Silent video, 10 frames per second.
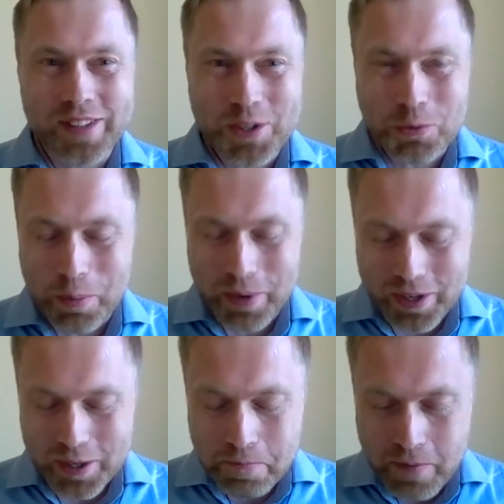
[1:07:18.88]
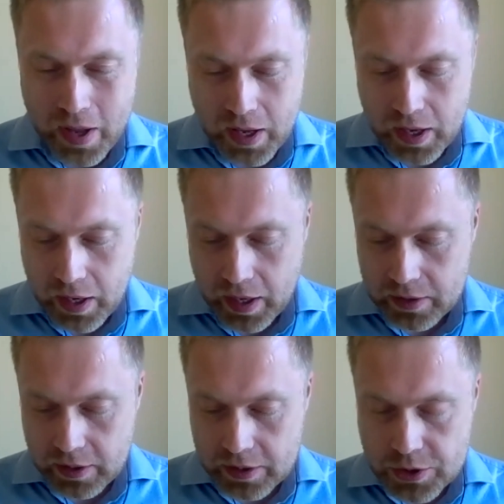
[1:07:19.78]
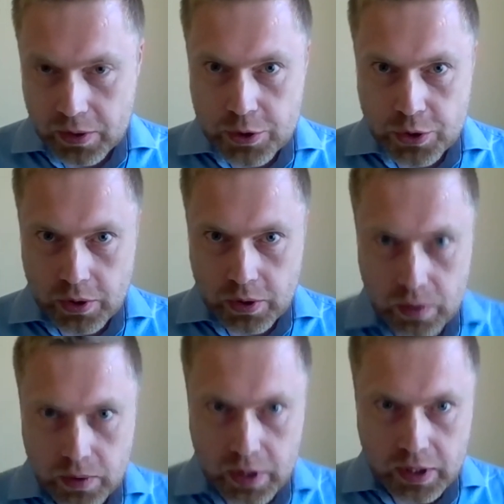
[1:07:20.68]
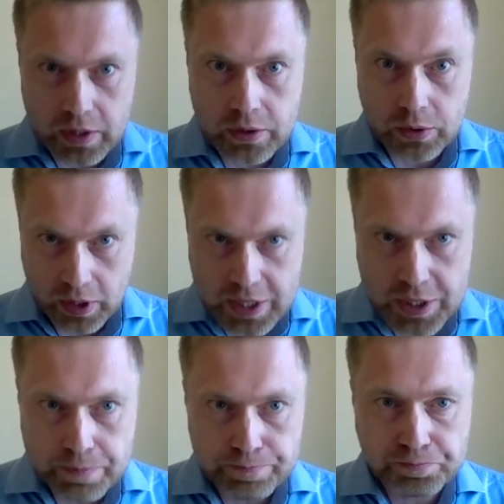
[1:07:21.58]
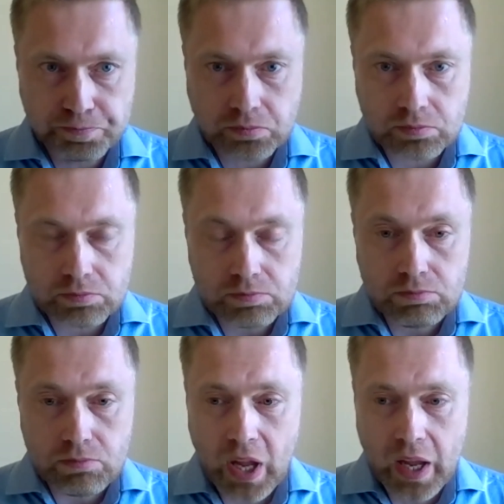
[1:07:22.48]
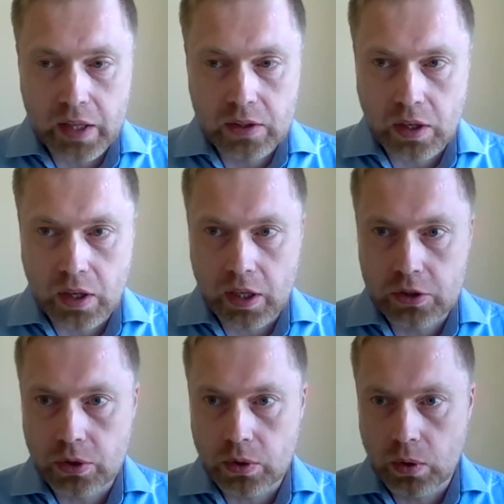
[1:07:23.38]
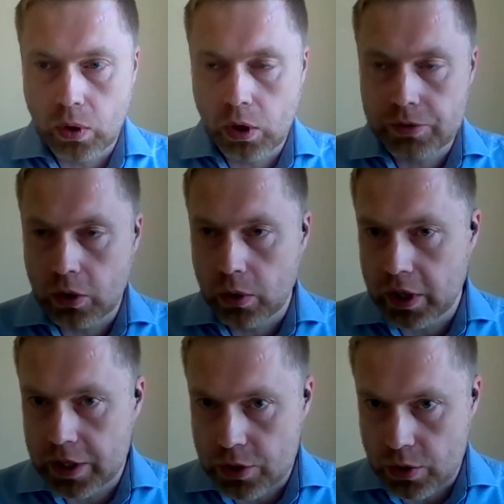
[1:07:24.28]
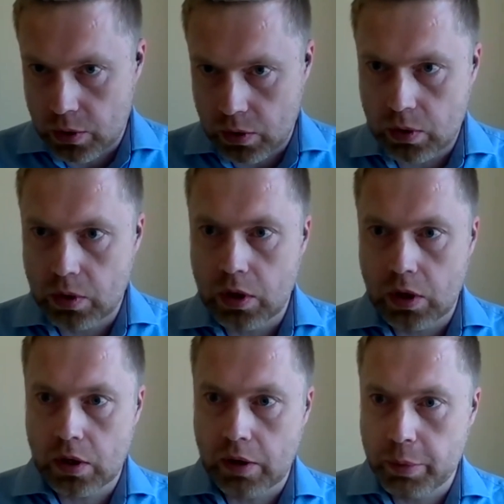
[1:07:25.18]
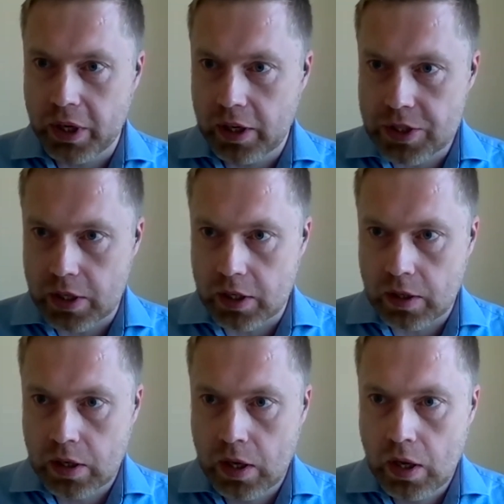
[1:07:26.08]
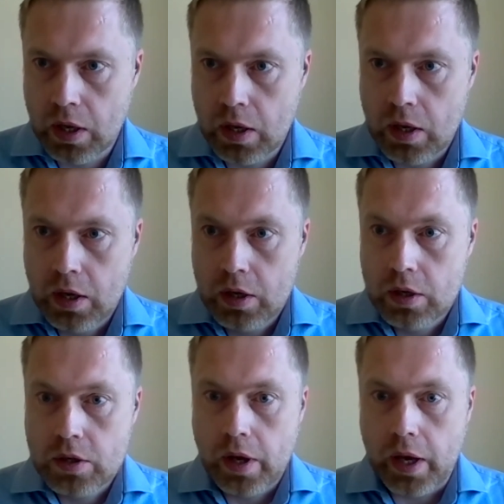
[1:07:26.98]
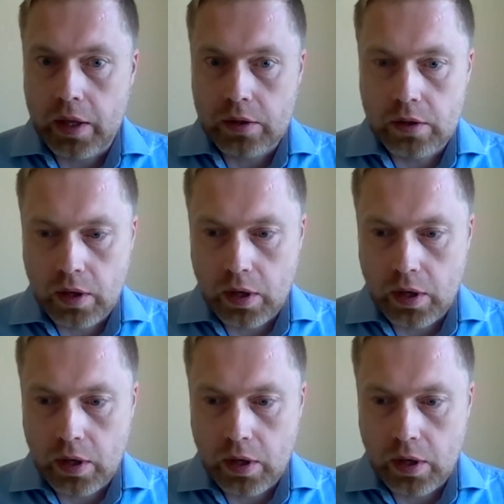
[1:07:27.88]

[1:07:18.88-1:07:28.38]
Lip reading: in this webinar, and thanks also to Tõnis and to all of the audience who have been listening. And